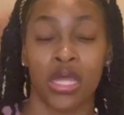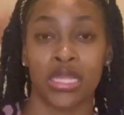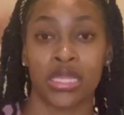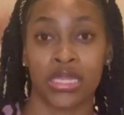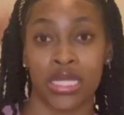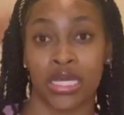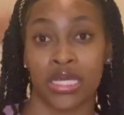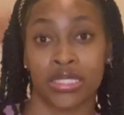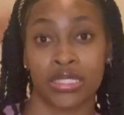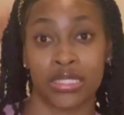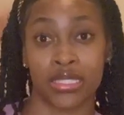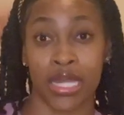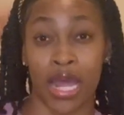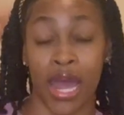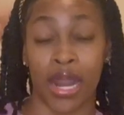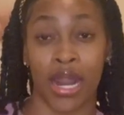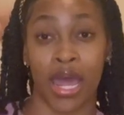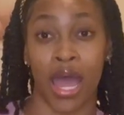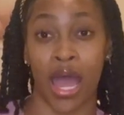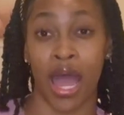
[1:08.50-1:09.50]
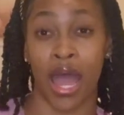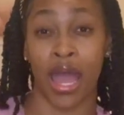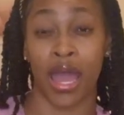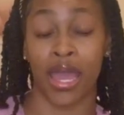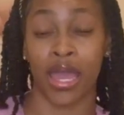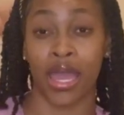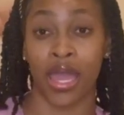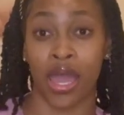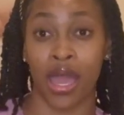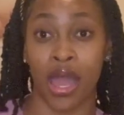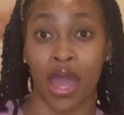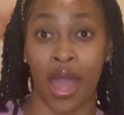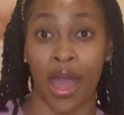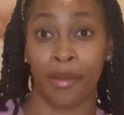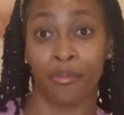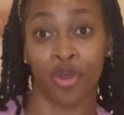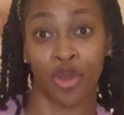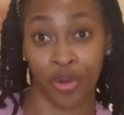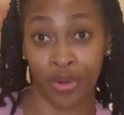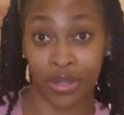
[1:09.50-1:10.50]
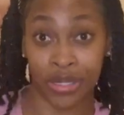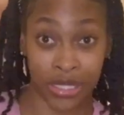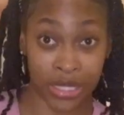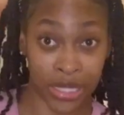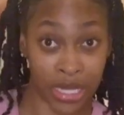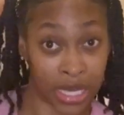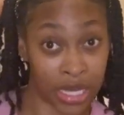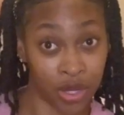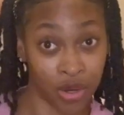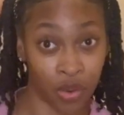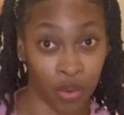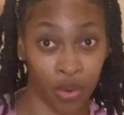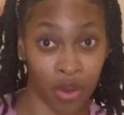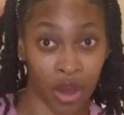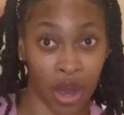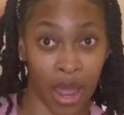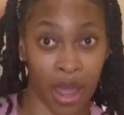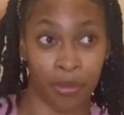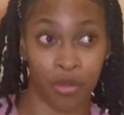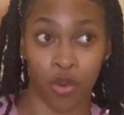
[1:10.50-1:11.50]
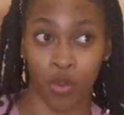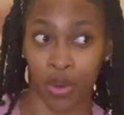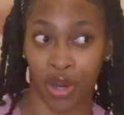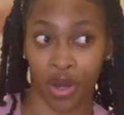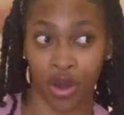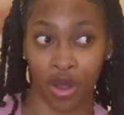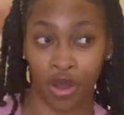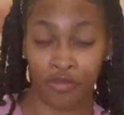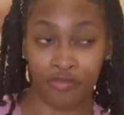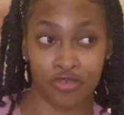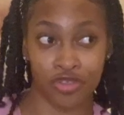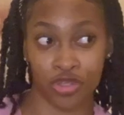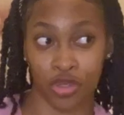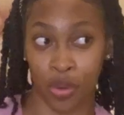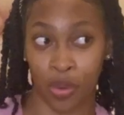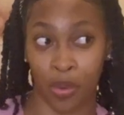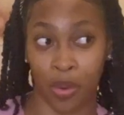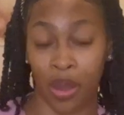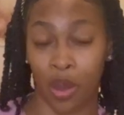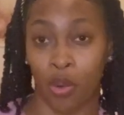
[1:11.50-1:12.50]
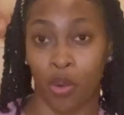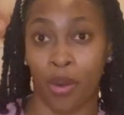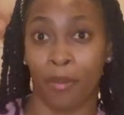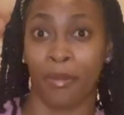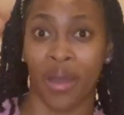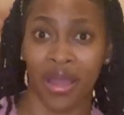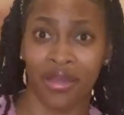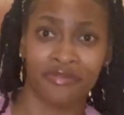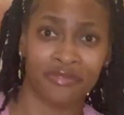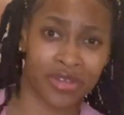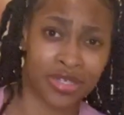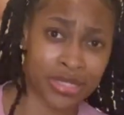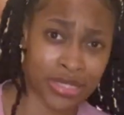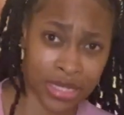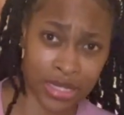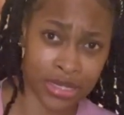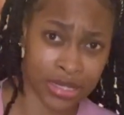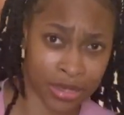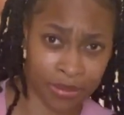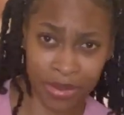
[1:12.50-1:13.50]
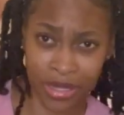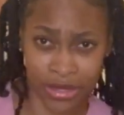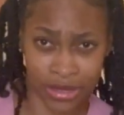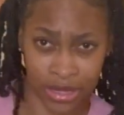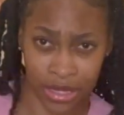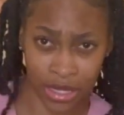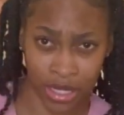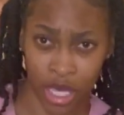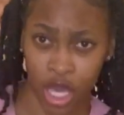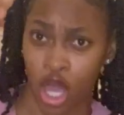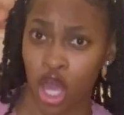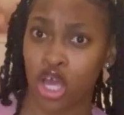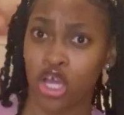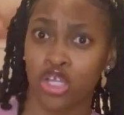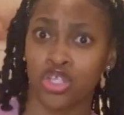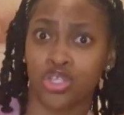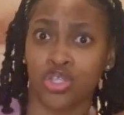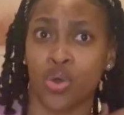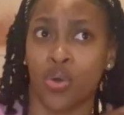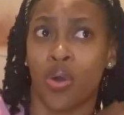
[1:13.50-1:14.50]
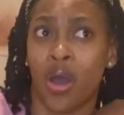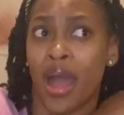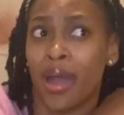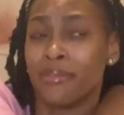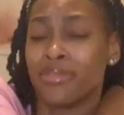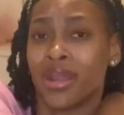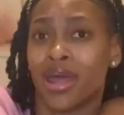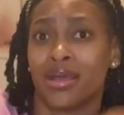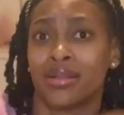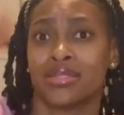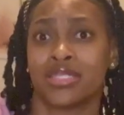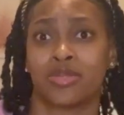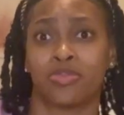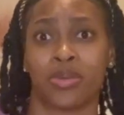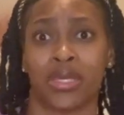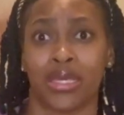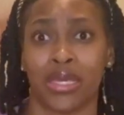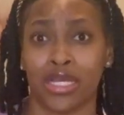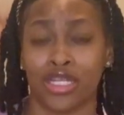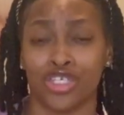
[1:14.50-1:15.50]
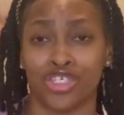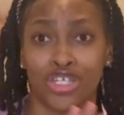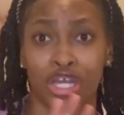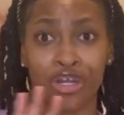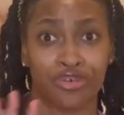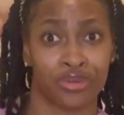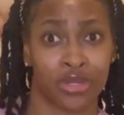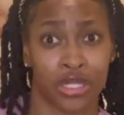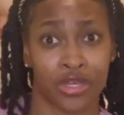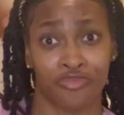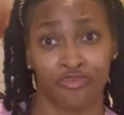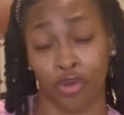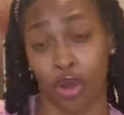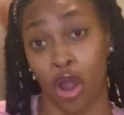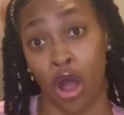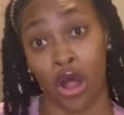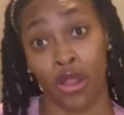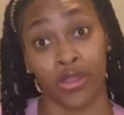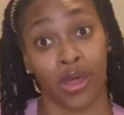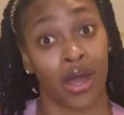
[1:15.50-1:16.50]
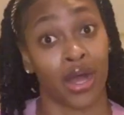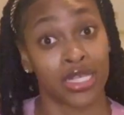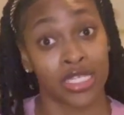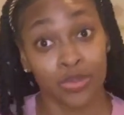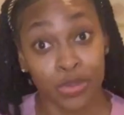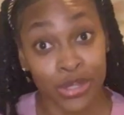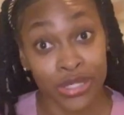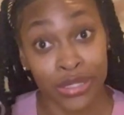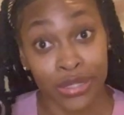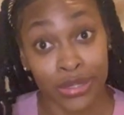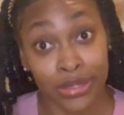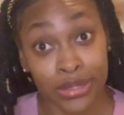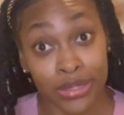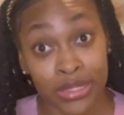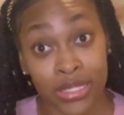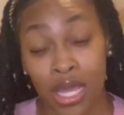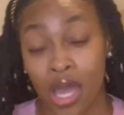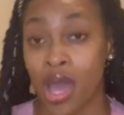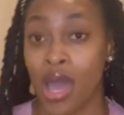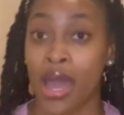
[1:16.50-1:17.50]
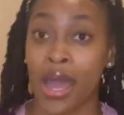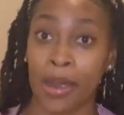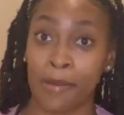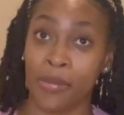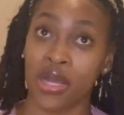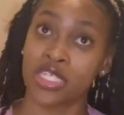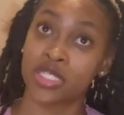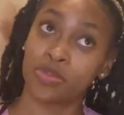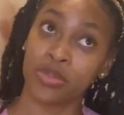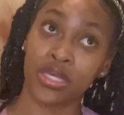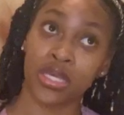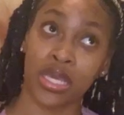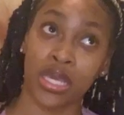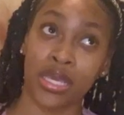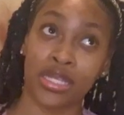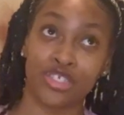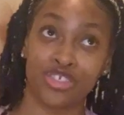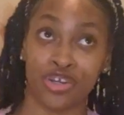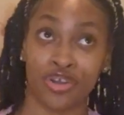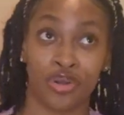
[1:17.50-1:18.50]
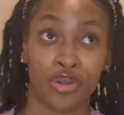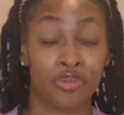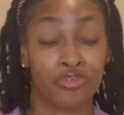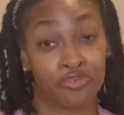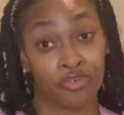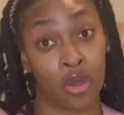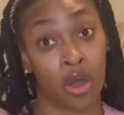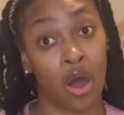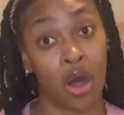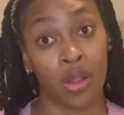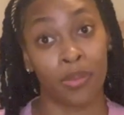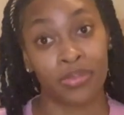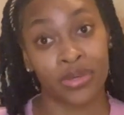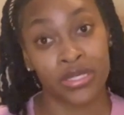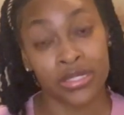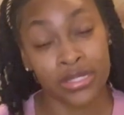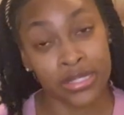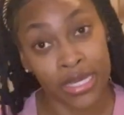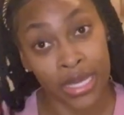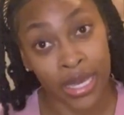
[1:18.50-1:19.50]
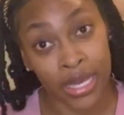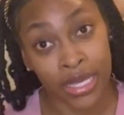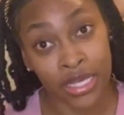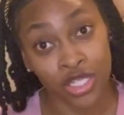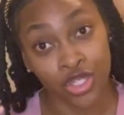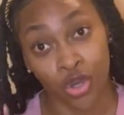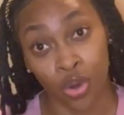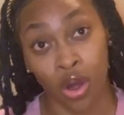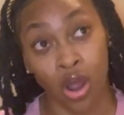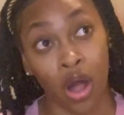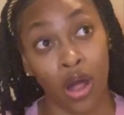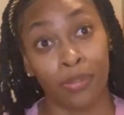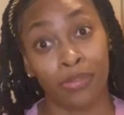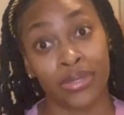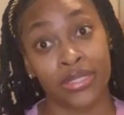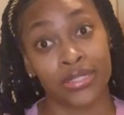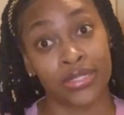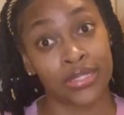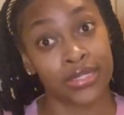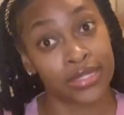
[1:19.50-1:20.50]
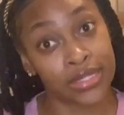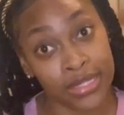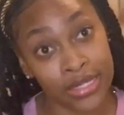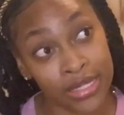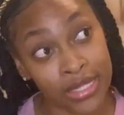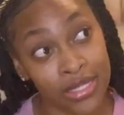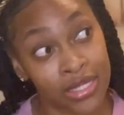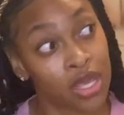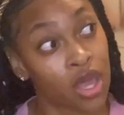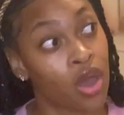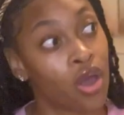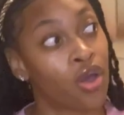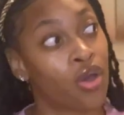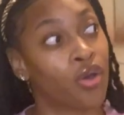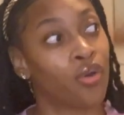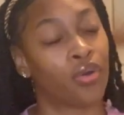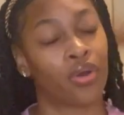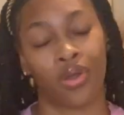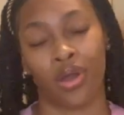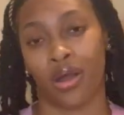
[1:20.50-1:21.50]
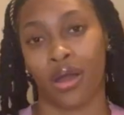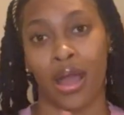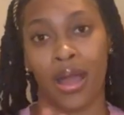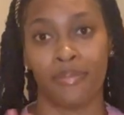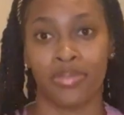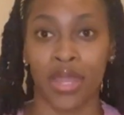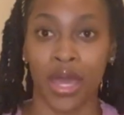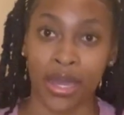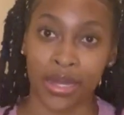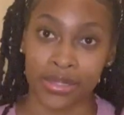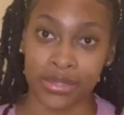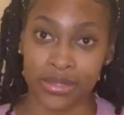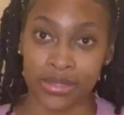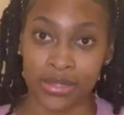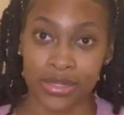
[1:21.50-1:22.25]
things that I'm currently in or I'm aware of, so, or my facility basically. So I'm not speaking generally for all the hospitals, I'm not speaking generally for all PCAs or all PCTs, or I'm not.